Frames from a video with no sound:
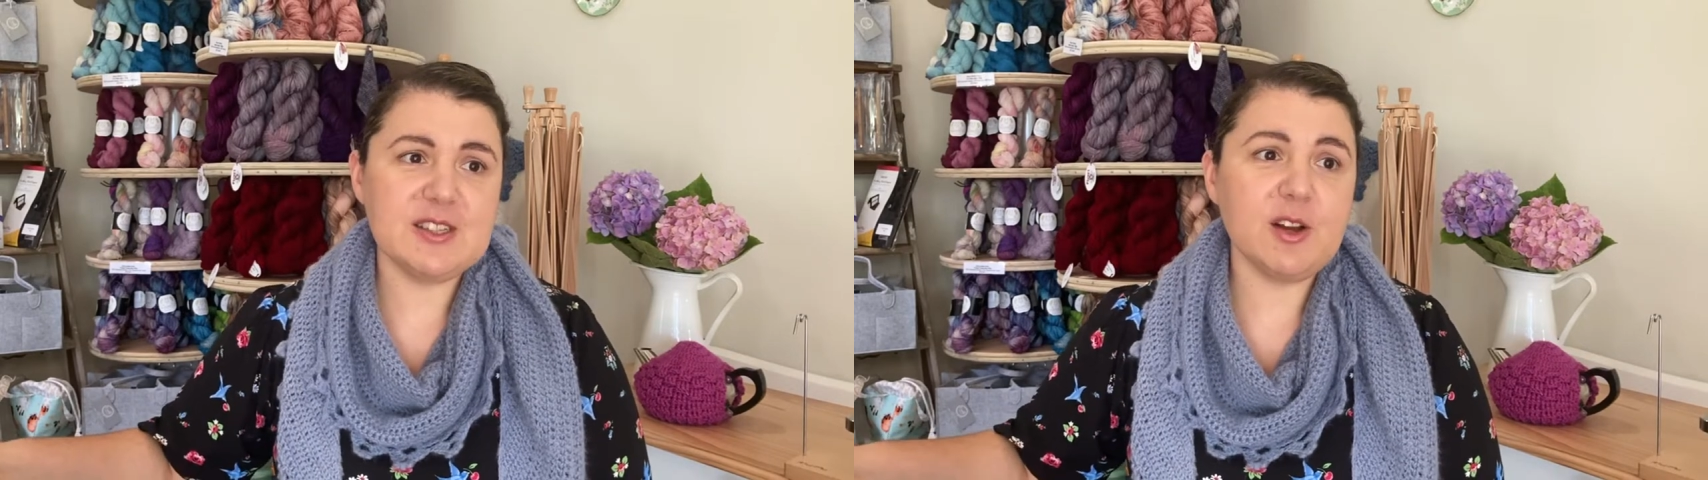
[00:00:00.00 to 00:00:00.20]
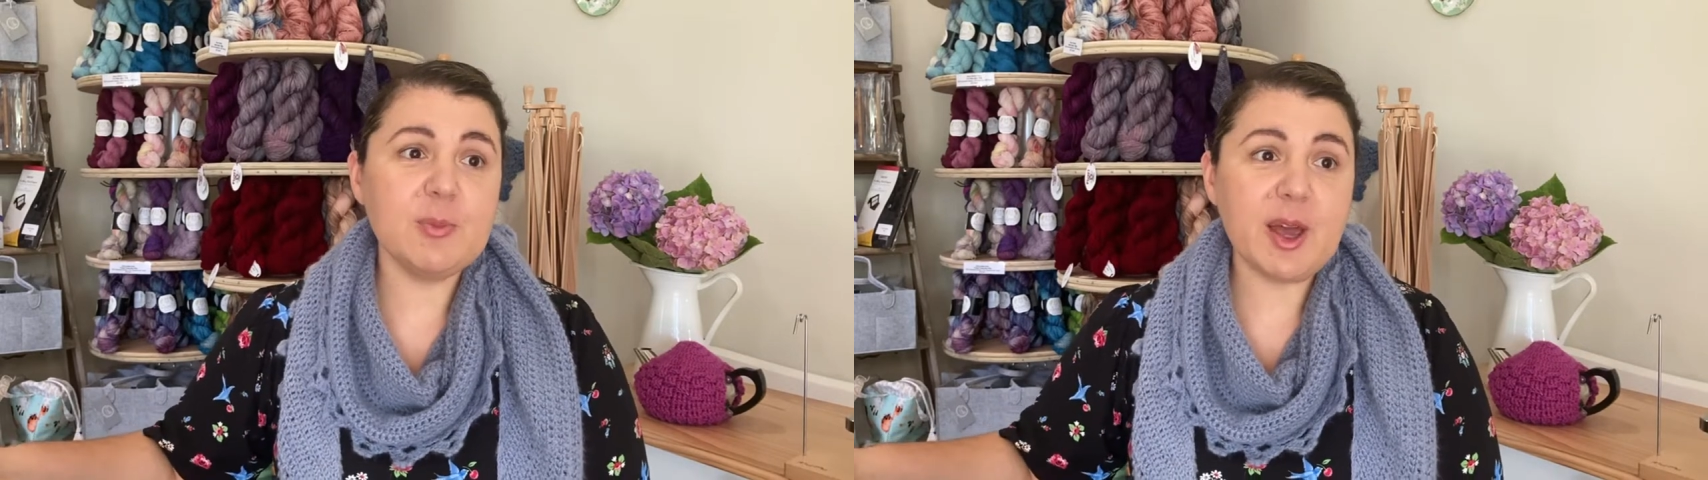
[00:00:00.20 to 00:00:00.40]

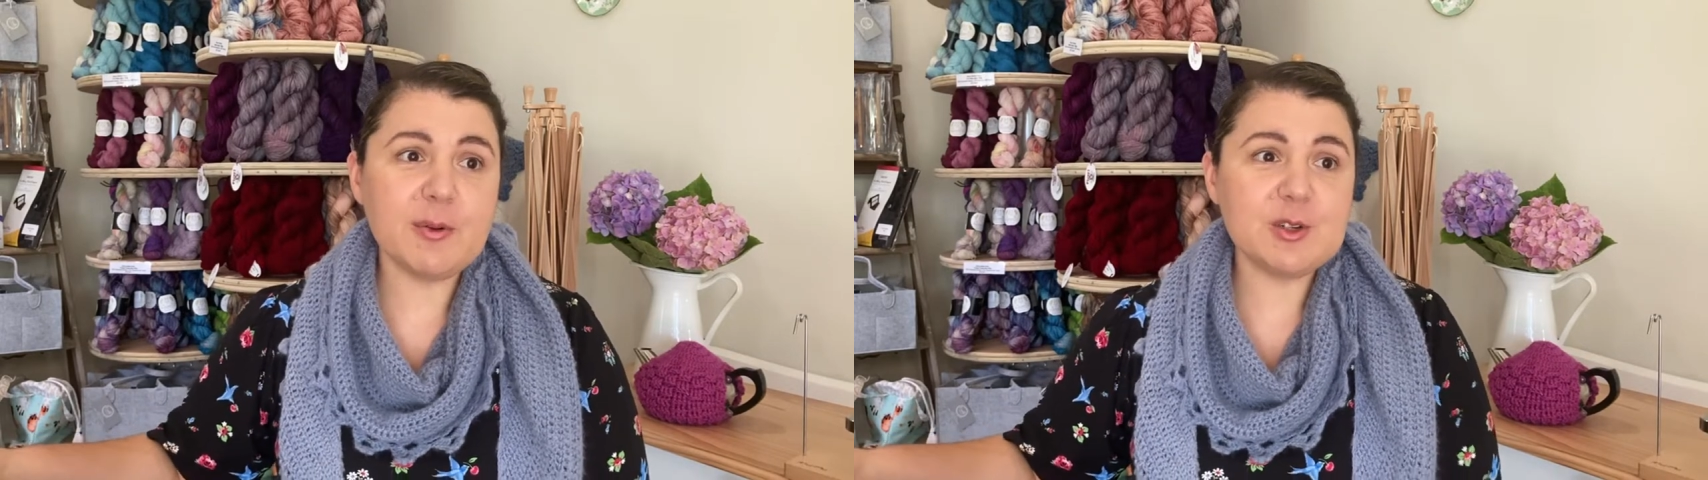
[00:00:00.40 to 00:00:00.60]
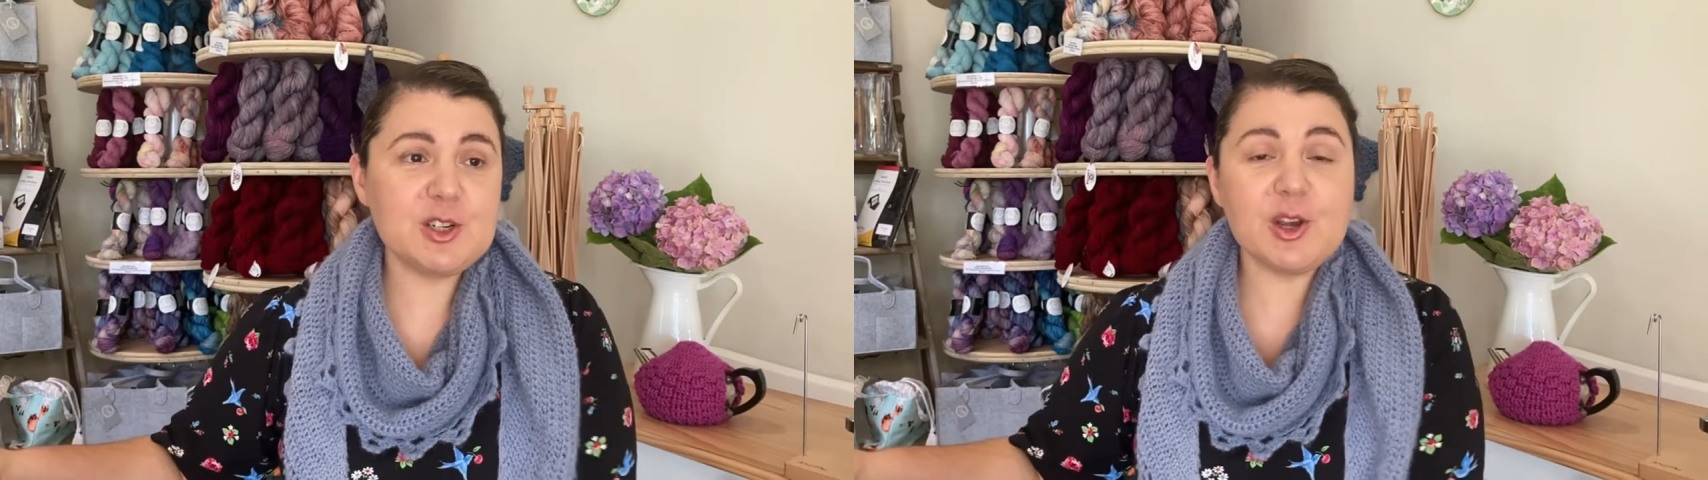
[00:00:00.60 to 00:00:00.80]
So I'll be able
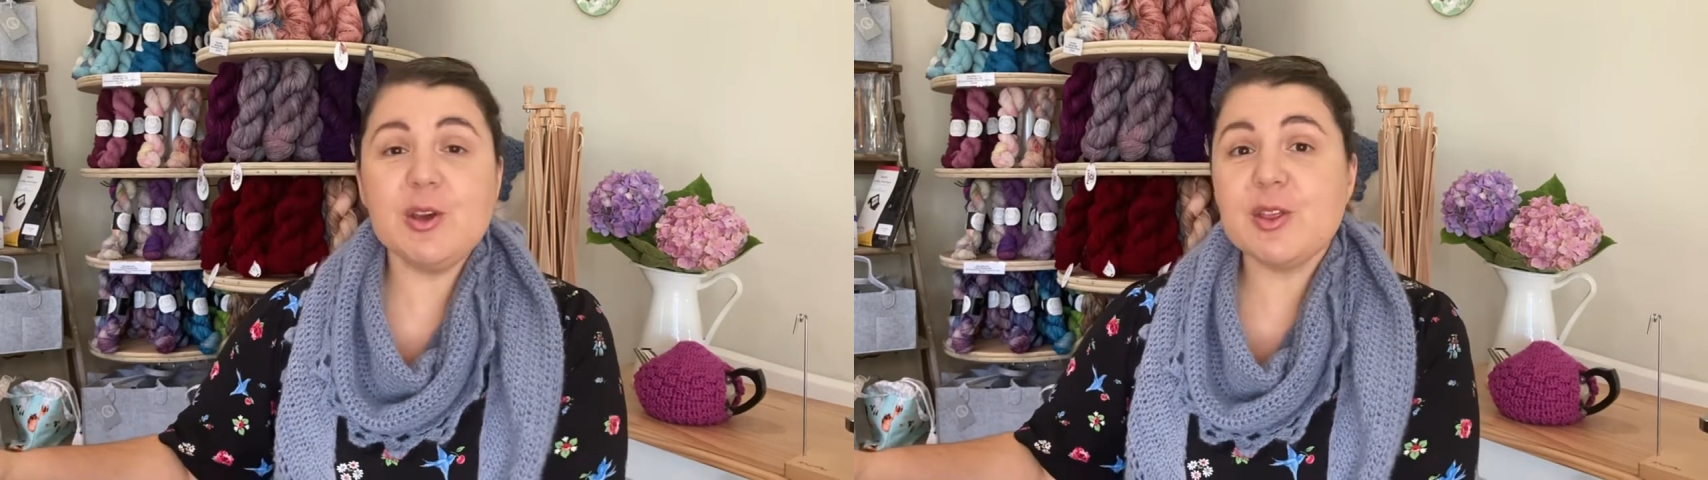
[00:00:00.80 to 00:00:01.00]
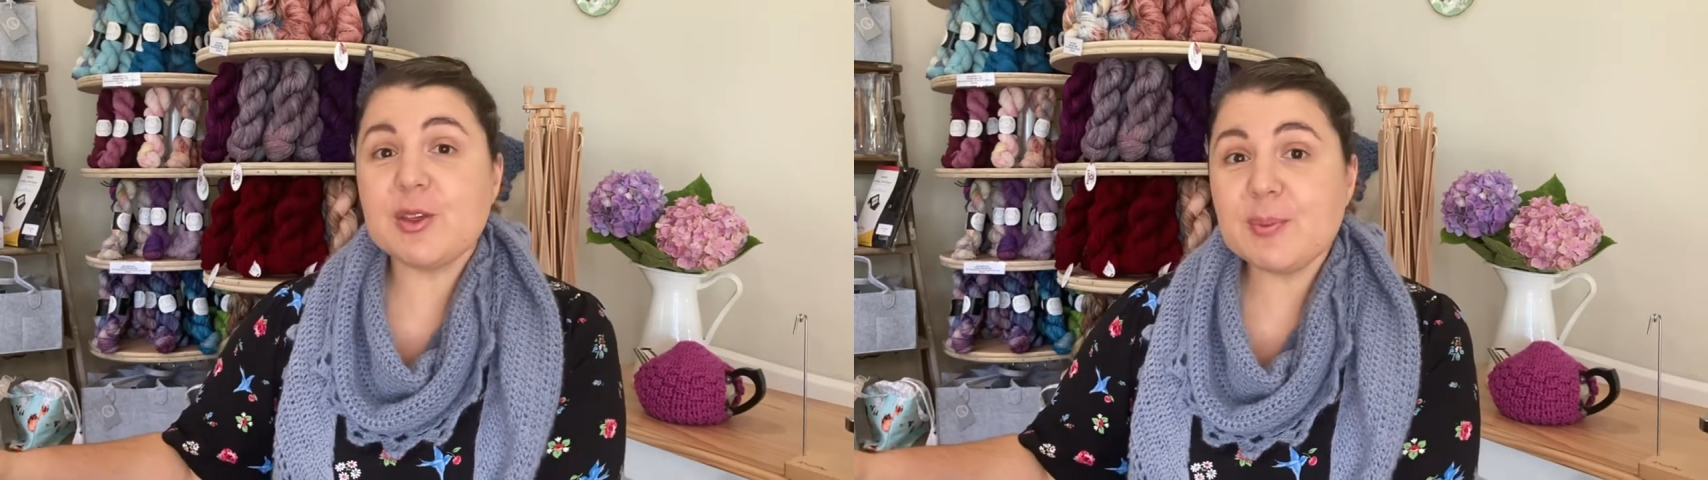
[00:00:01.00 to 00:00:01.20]
to show
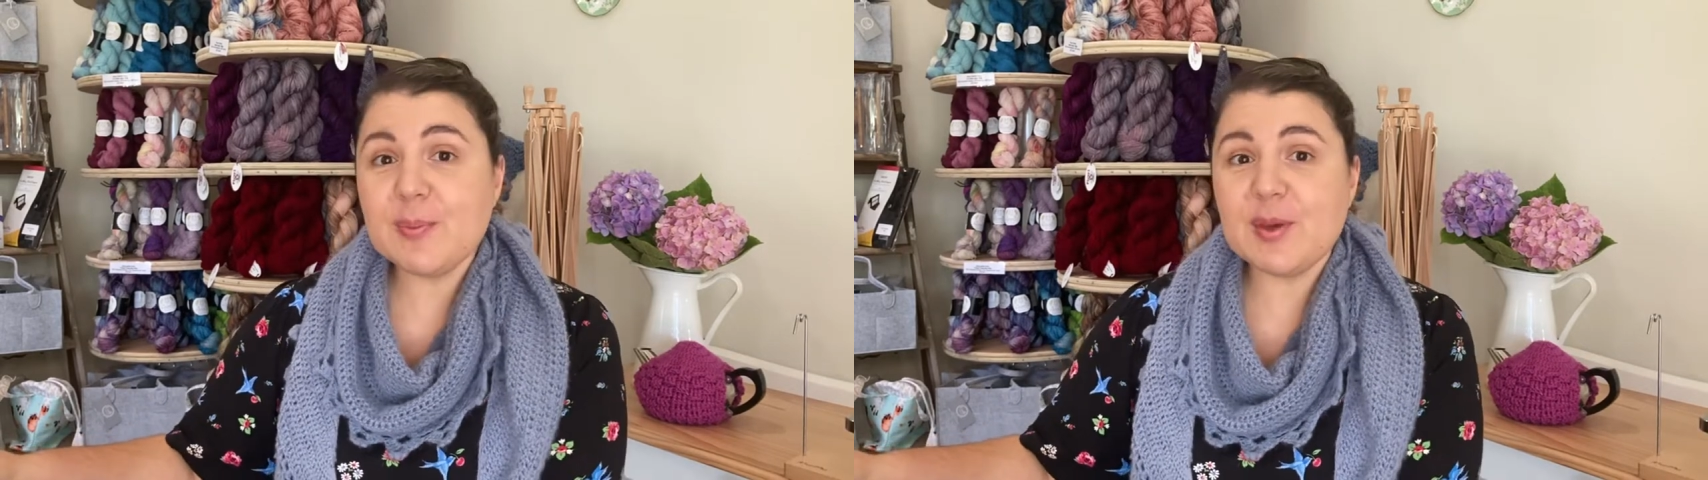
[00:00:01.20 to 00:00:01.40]
you them